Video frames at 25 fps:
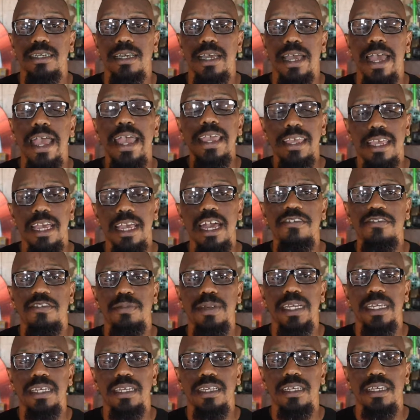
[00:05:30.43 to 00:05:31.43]
hey,
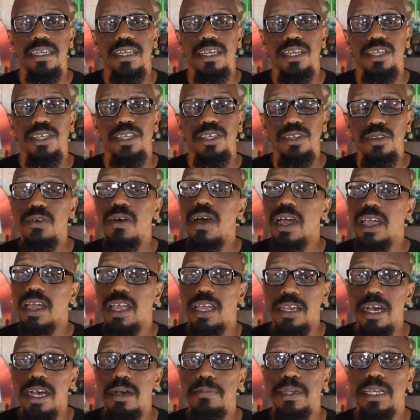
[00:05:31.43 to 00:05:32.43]
government, you are
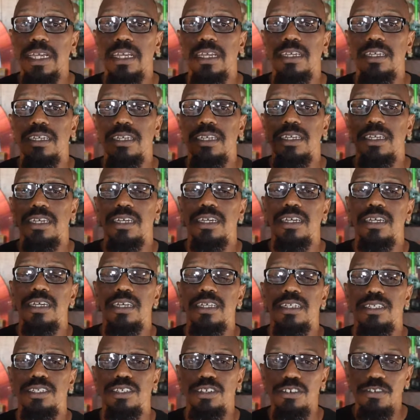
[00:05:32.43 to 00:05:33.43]
coming
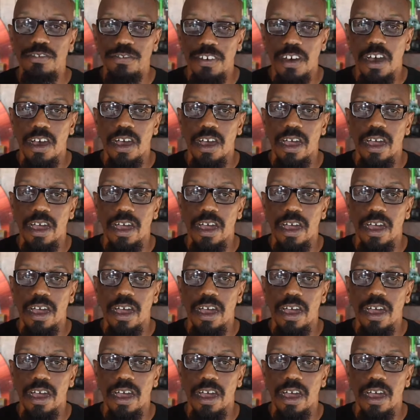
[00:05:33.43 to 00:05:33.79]
too far.